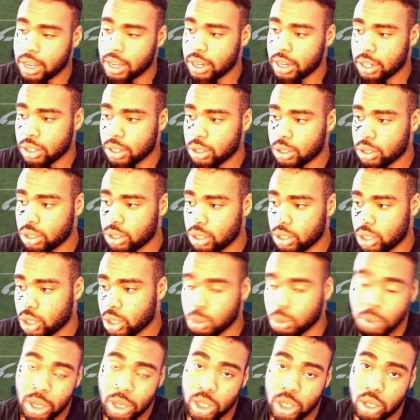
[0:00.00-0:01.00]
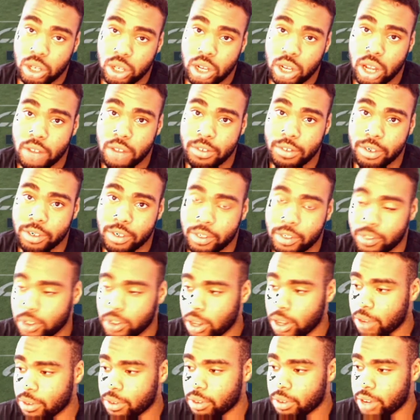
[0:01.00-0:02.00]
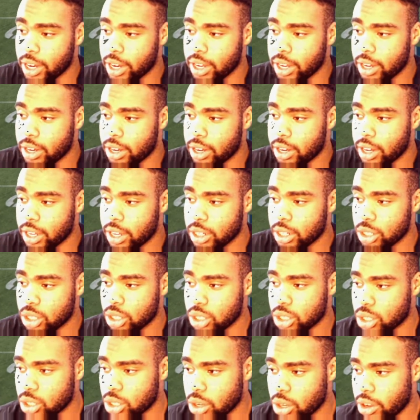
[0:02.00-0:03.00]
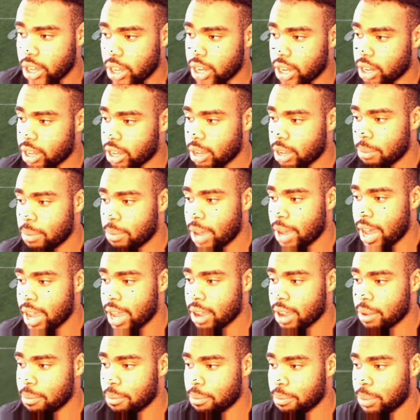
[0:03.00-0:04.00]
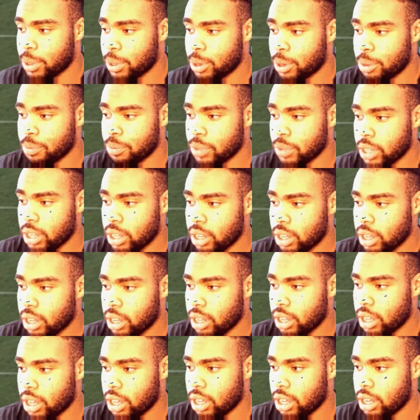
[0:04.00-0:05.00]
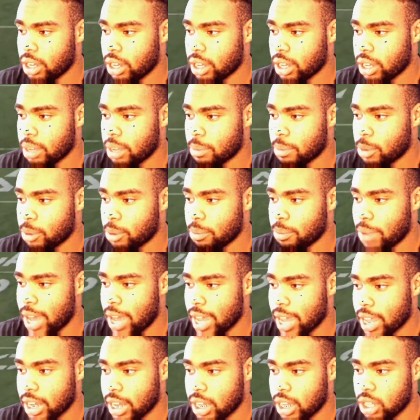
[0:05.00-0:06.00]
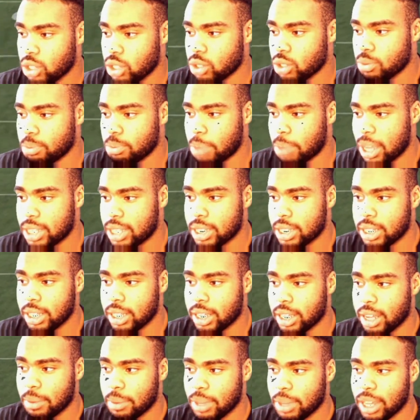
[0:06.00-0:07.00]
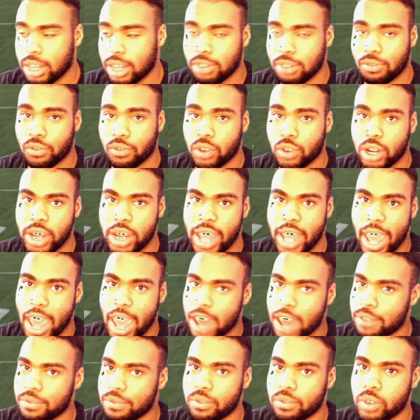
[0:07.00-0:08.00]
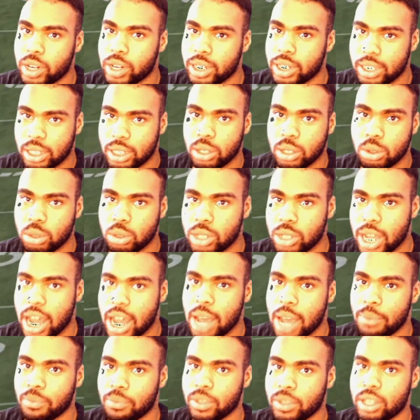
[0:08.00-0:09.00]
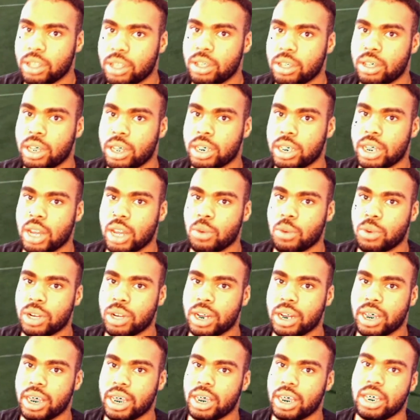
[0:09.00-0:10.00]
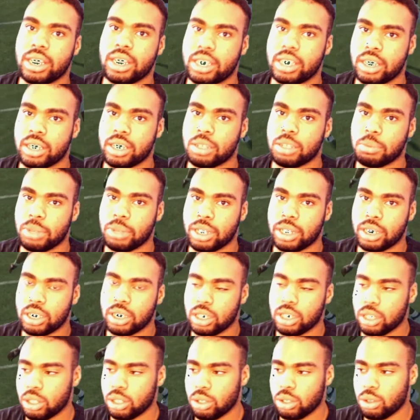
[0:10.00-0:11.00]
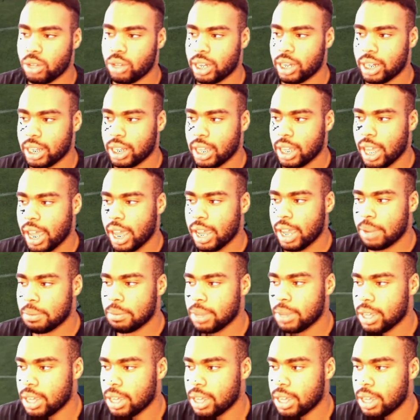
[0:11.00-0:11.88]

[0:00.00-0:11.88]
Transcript: And just make sure you hover right here and just go ahead and come back, boom, and then come on back, and he's basically coming in free every single time. It's like one of the easiest blitz to do in the game.